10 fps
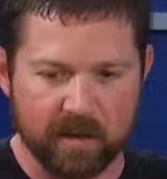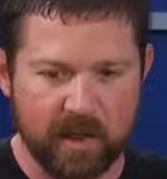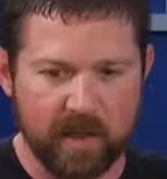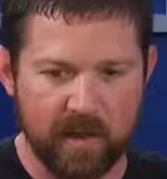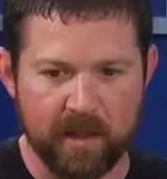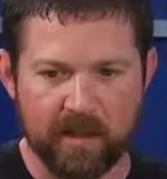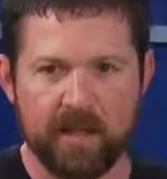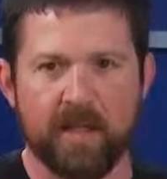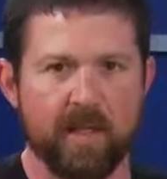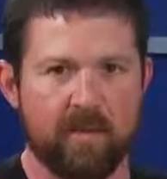and,
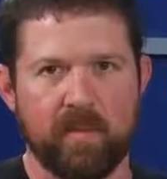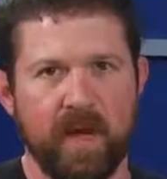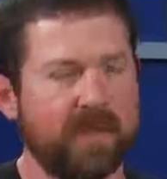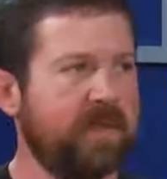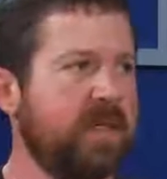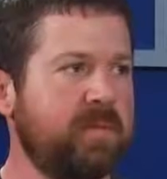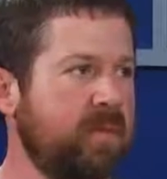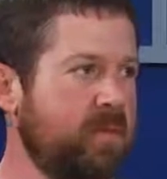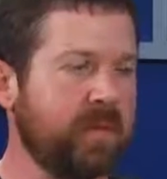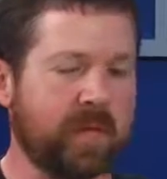and, that applies to any
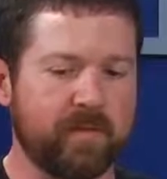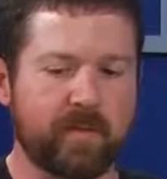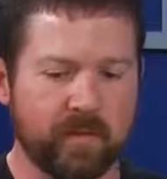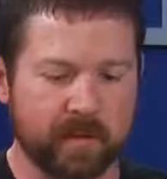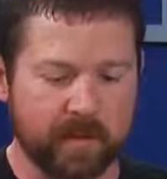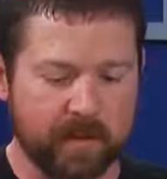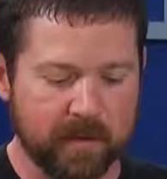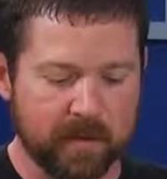mobile platform, really. Okay, so